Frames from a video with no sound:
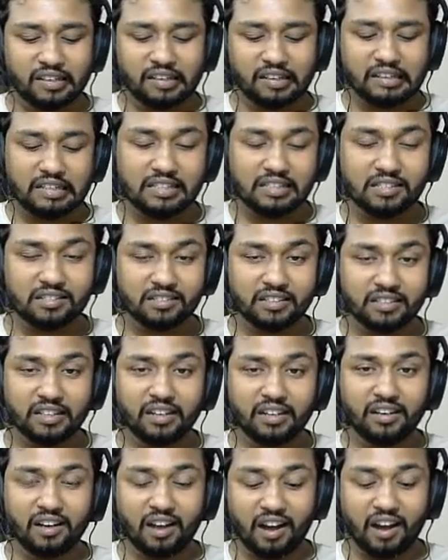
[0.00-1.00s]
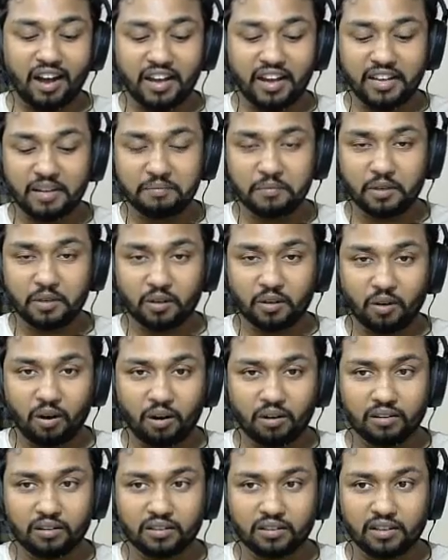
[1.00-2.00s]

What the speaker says: still I have not